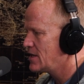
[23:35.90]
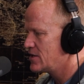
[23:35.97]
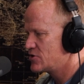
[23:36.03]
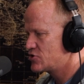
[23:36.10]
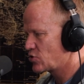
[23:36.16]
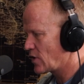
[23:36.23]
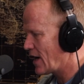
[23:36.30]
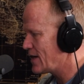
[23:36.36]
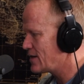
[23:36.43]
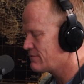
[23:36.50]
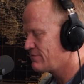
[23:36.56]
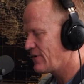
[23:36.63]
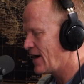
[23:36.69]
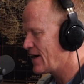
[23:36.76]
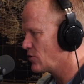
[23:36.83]
Trying to
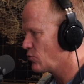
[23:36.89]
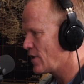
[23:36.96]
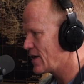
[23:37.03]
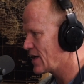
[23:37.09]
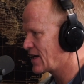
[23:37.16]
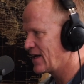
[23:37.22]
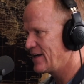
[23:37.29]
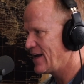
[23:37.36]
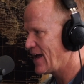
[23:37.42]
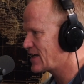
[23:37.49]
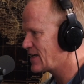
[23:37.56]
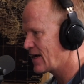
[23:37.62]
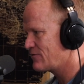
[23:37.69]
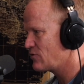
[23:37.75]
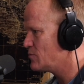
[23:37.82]
find a way to
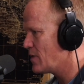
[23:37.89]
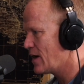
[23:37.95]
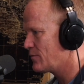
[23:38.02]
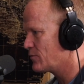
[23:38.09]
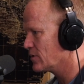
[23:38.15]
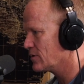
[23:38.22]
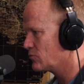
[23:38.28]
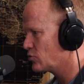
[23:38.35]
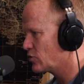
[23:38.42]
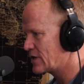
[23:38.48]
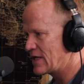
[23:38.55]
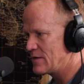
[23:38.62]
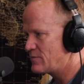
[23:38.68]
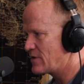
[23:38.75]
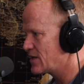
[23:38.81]
connect every member will
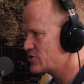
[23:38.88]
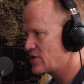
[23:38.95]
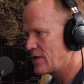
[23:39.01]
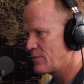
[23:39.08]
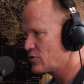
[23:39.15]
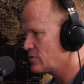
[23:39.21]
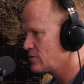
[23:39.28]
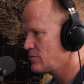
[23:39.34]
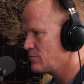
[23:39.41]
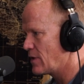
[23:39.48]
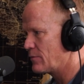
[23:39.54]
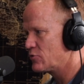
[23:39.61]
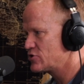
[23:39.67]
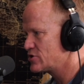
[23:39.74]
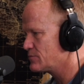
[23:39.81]
keep that chamber
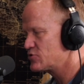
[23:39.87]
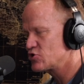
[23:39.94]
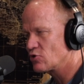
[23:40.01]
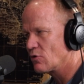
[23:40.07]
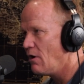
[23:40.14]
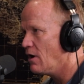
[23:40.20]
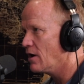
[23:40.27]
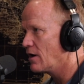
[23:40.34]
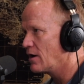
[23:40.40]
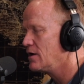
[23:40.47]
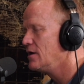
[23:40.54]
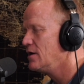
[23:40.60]
membership strong.